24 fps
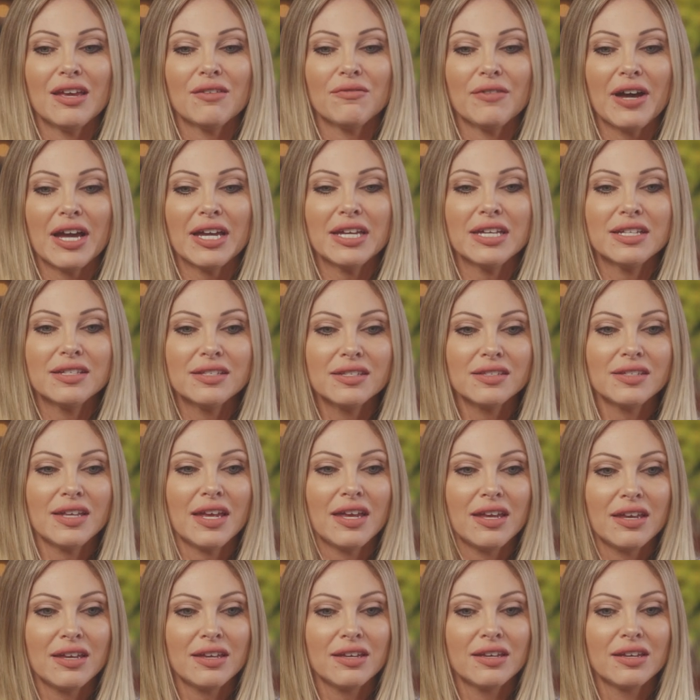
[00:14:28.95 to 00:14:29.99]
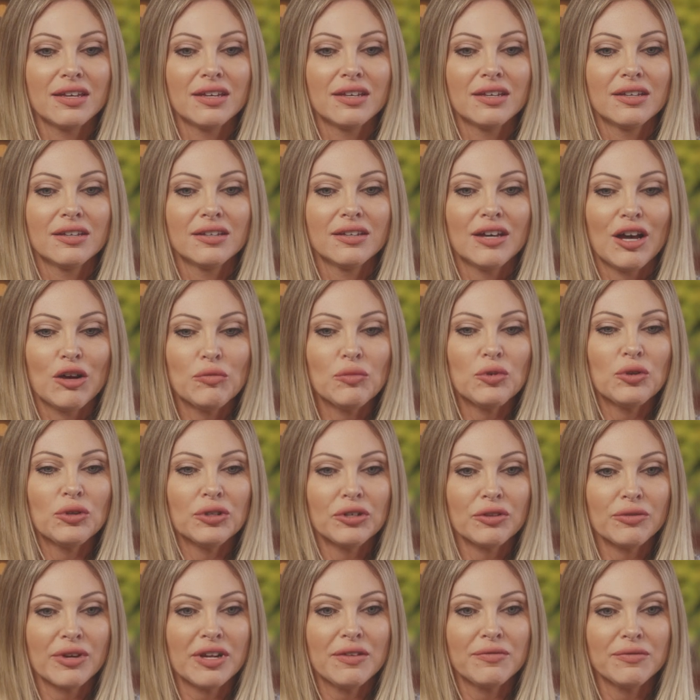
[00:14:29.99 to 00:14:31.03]
if I can stay humble
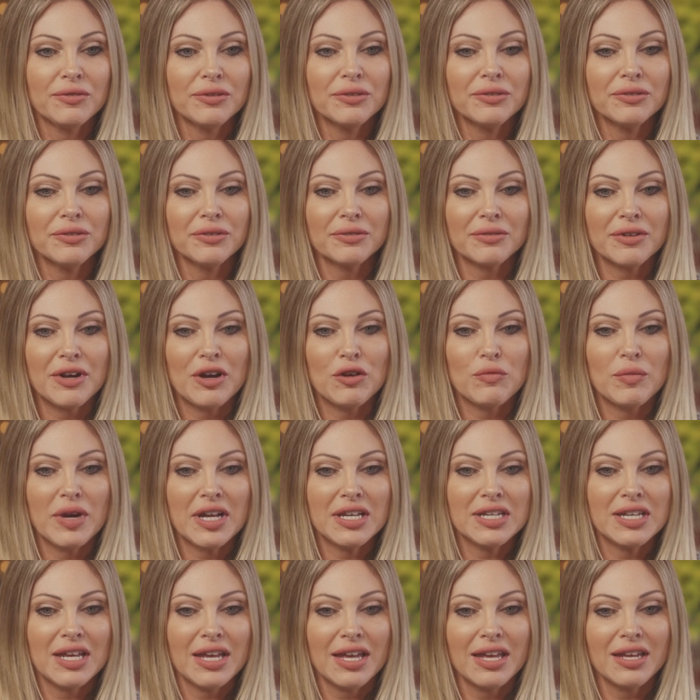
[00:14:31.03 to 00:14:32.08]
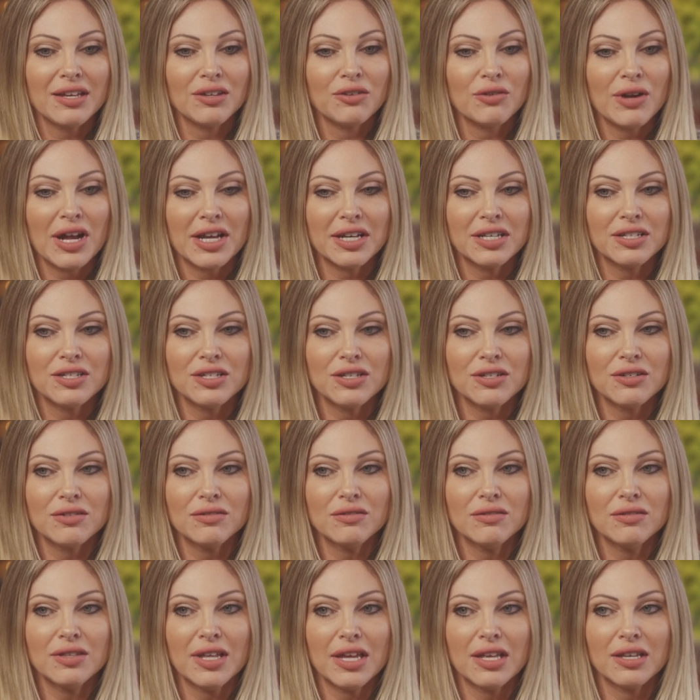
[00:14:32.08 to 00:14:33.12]
and grateful throughout my day and
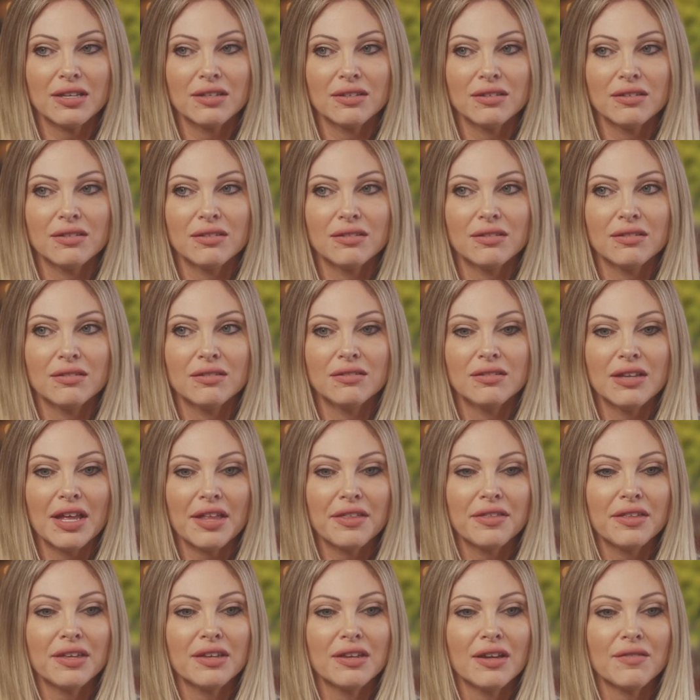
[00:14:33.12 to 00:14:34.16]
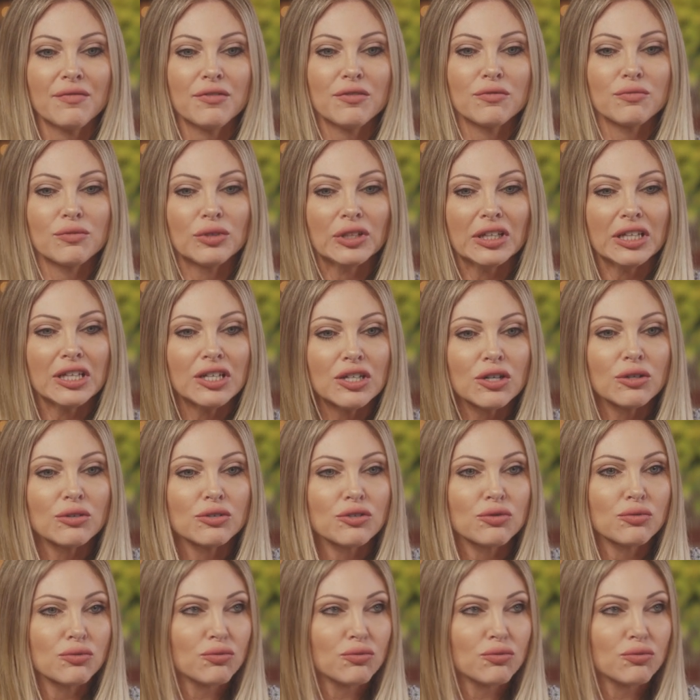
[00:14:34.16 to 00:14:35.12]
gratitude, then nothing ever really goes